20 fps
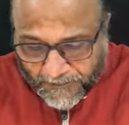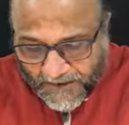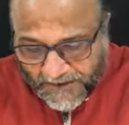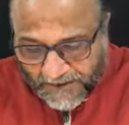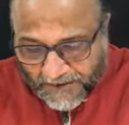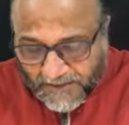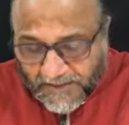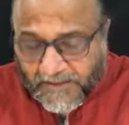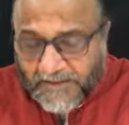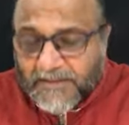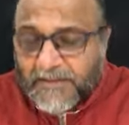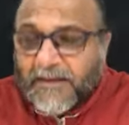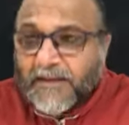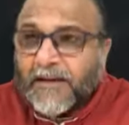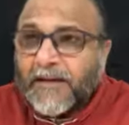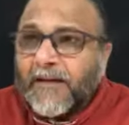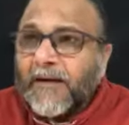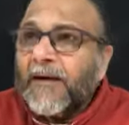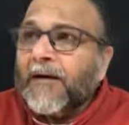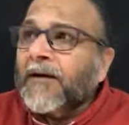that is,
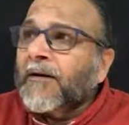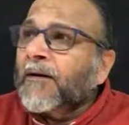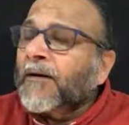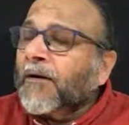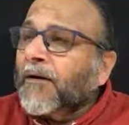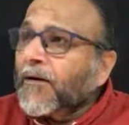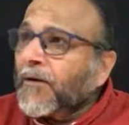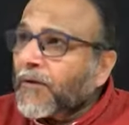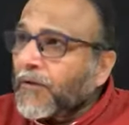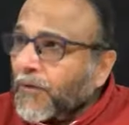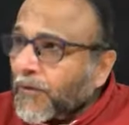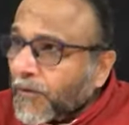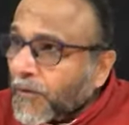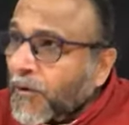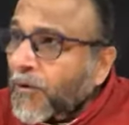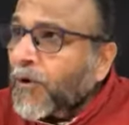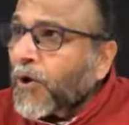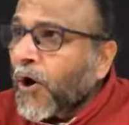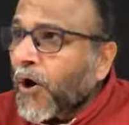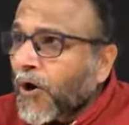uh, uh,
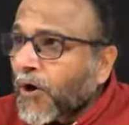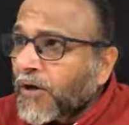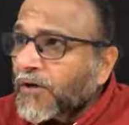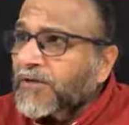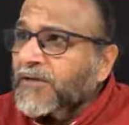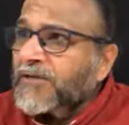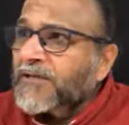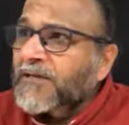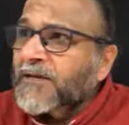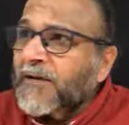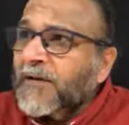cause.